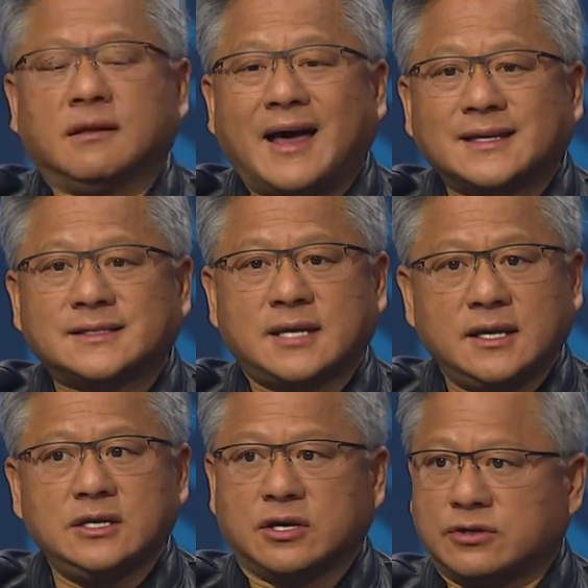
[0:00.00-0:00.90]
last
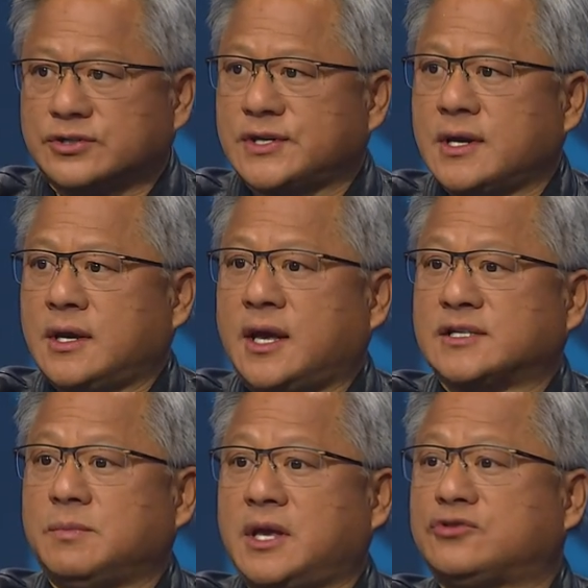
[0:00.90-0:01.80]
10 years
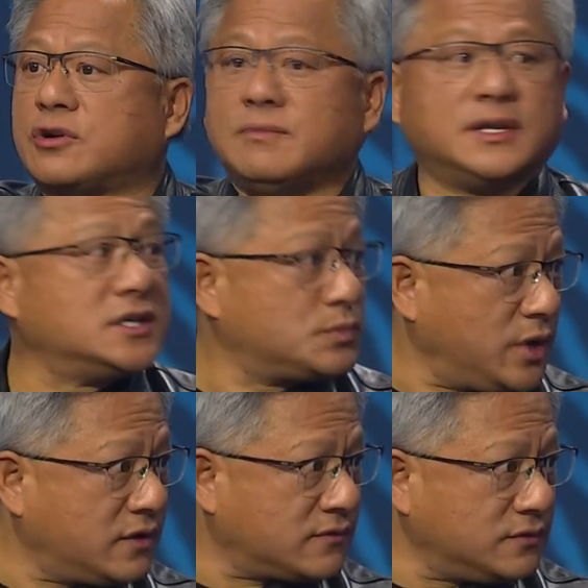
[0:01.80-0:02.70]
has made tremendous
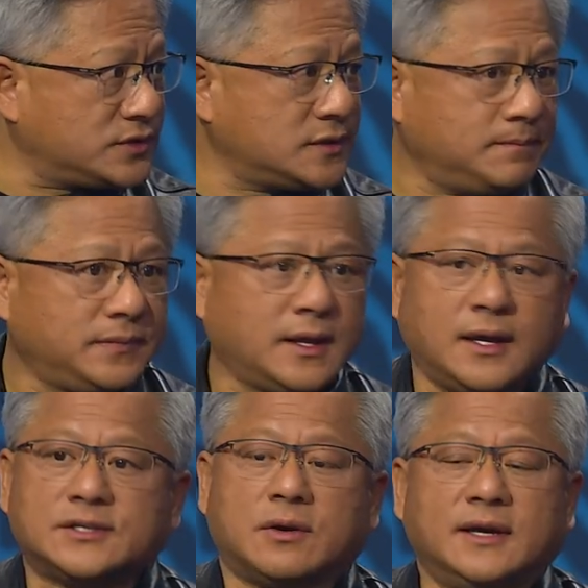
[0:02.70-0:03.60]
breakthroughs.
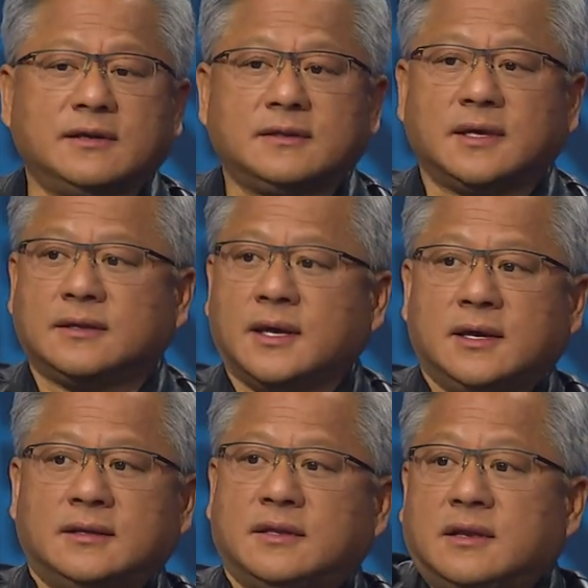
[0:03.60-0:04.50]
And so I think that
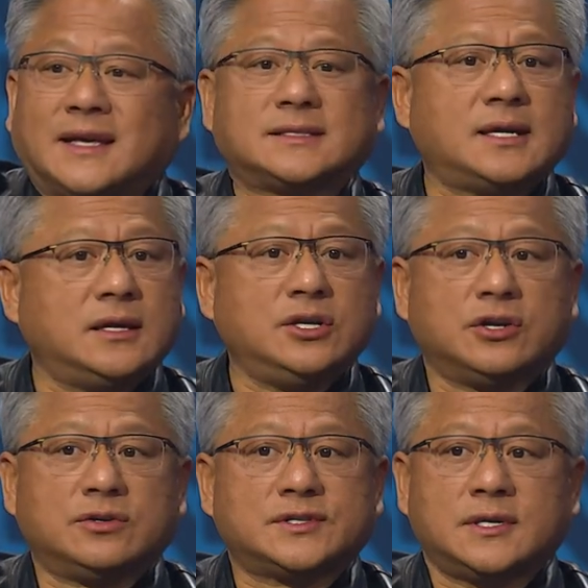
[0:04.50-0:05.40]
the next 10
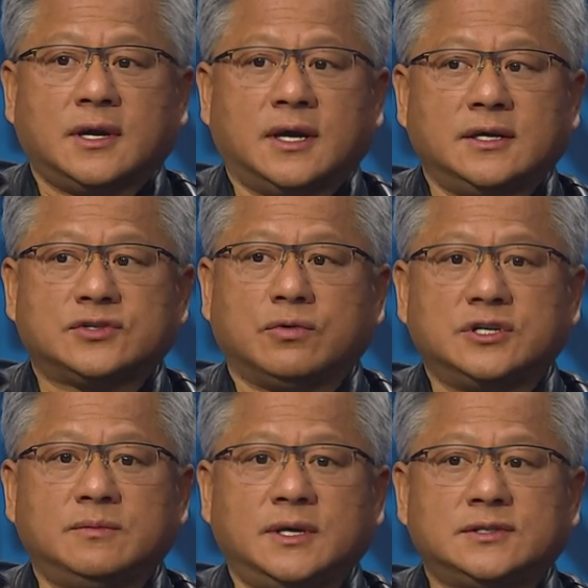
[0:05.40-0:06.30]
years uh, is going
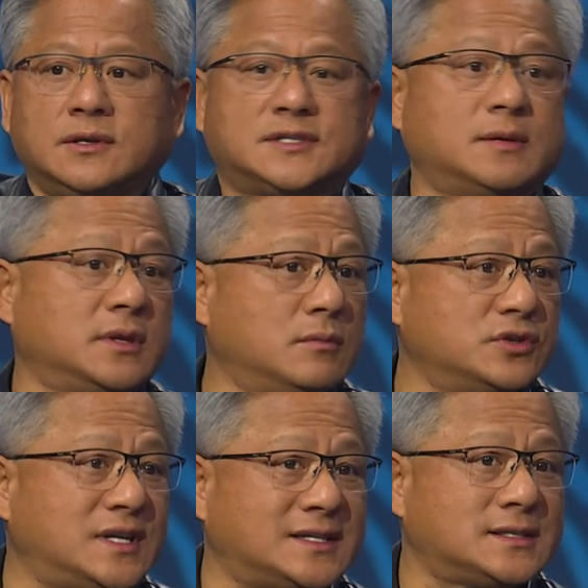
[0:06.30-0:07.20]
to be some of the
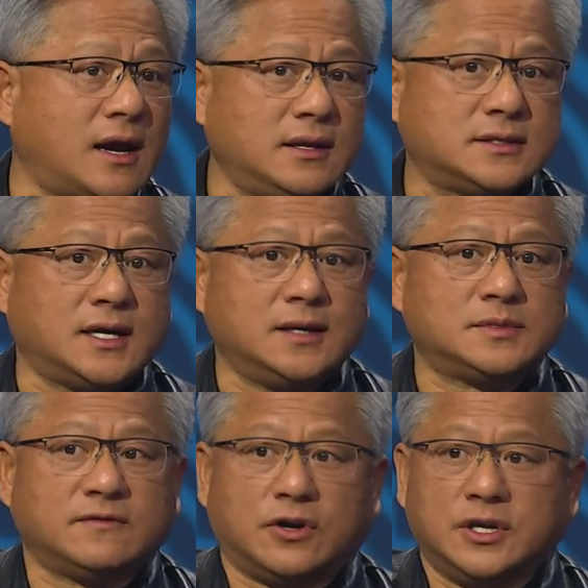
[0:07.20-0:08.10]
most exciting
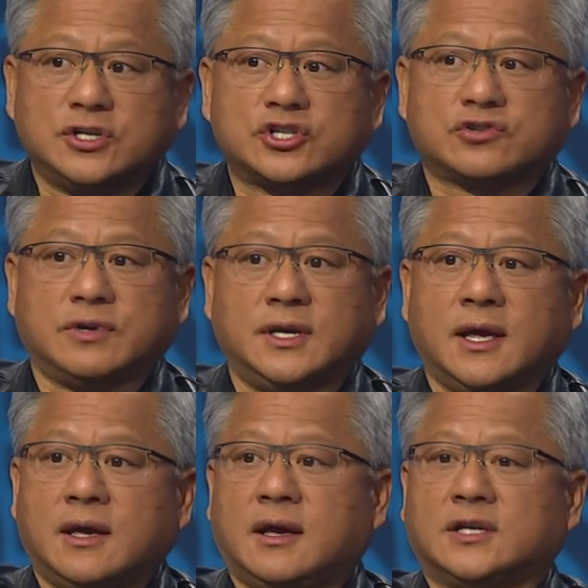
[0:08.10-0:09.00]
times of our industry
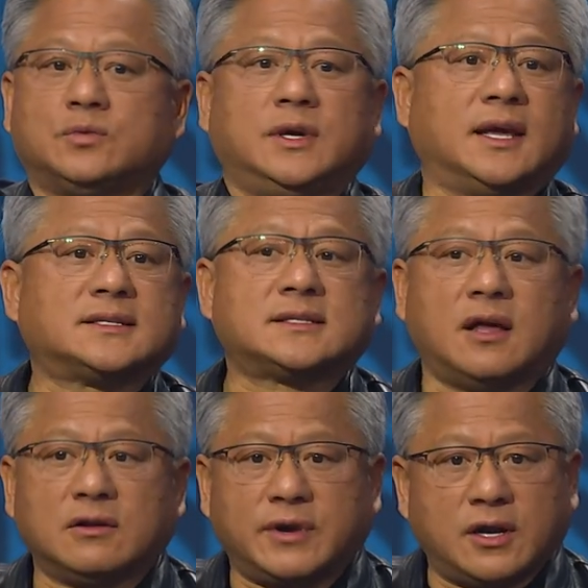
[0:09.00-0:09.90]
as we
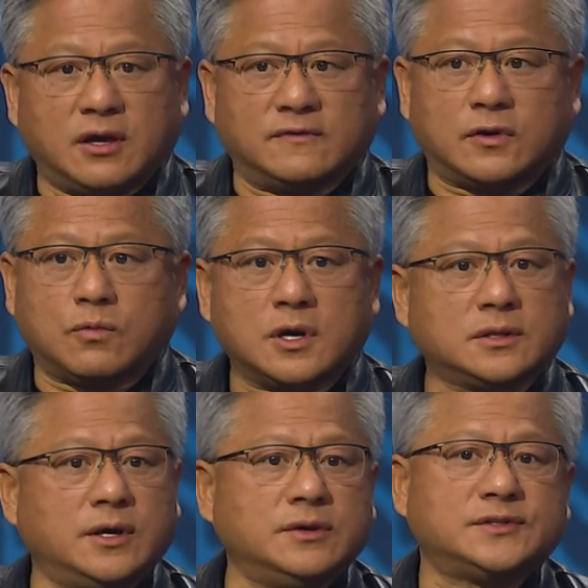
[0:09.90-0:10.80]
accelerate all of our
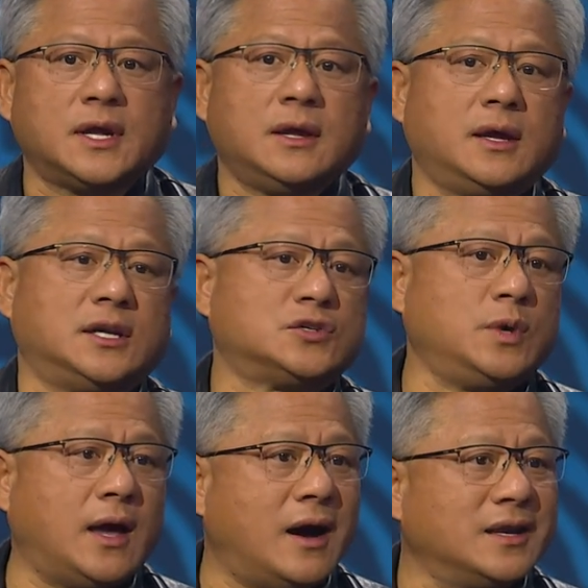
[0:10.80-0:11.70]
workloads and as
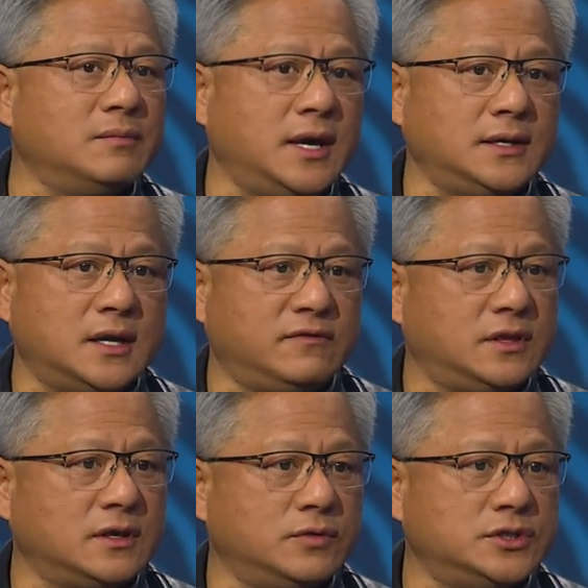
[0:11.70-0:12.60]
we automate
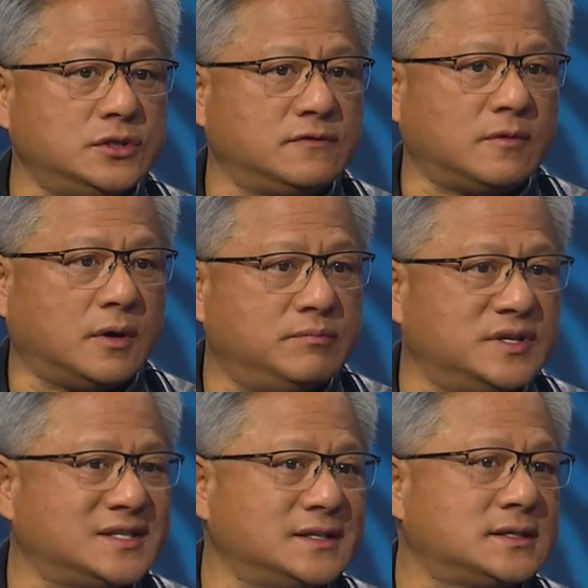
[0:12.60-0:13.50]
everything we do from our
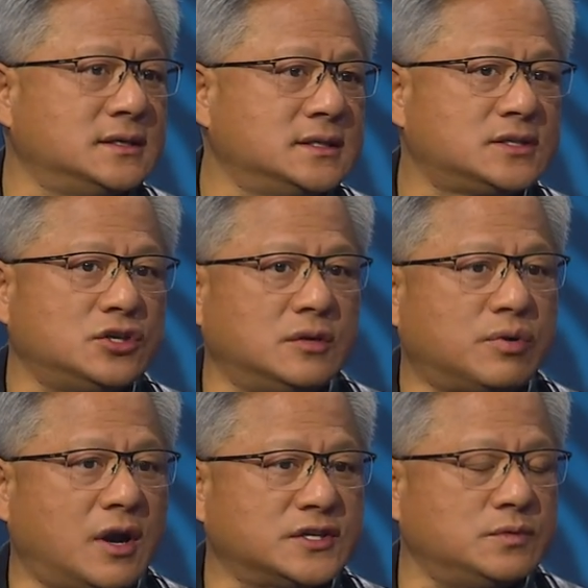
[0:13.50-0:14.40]
businesses to the
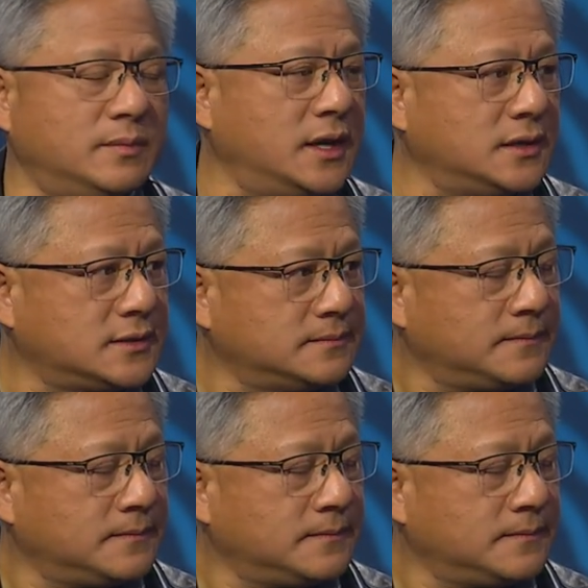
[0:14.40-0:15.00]
products we make.